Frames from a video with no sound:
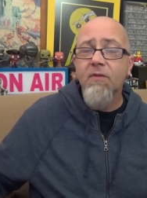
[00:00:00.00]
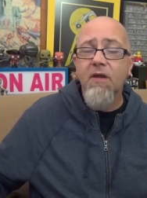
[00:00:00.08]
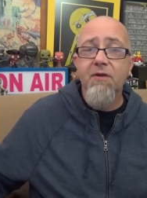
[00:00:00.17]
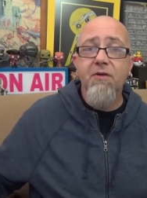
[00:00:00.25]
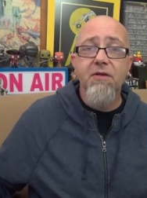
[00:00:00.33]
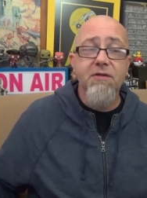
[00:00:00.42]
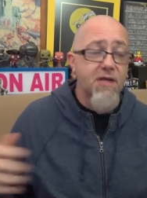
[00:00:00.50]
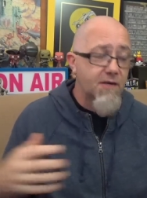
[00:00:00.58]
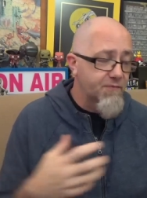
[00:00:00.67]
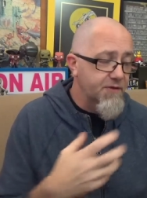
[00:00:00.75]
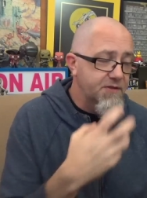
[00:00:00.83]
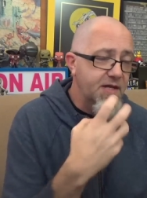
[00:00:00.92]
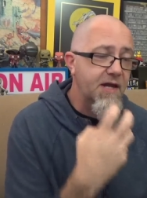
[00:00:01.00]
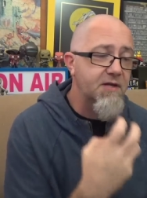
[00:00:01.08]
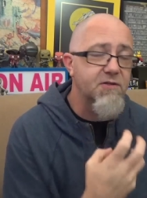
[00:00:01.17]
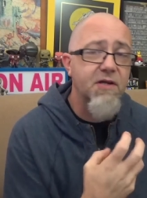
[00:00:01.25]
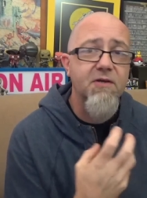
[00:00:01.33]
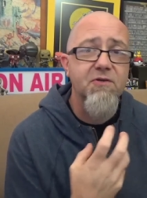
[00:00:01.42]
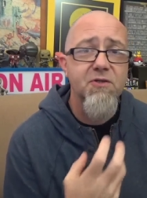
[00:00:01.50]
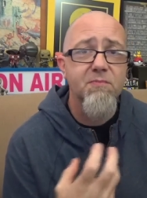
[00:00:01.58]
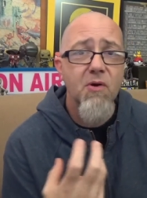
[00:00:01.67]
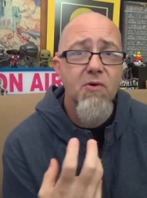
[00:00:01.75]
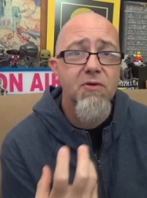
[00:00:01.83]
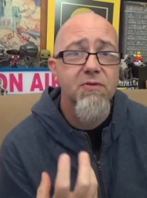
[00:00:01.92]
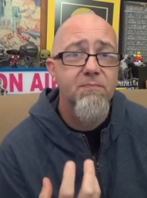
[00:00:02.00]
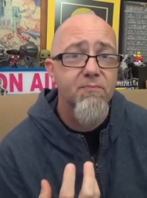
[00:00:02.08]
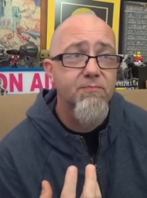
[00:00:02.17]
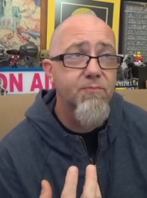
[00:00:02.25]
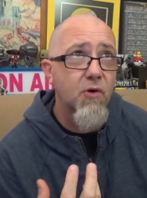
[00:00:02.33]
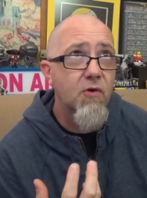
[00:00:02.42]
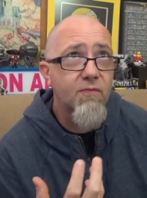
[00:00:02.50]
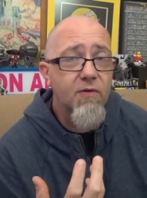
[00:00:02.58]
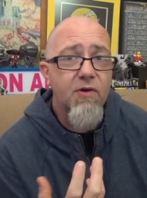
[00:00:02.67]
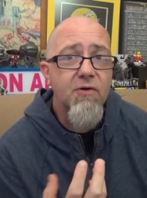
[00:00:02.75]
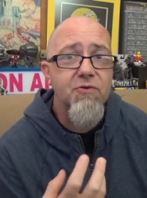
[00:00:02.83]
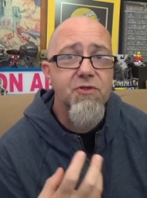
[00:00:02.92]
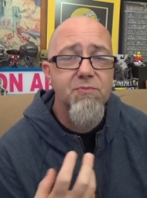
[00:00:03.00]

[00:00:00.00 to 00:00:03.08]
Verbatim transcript: And you can definitely taste like a smoked provolone,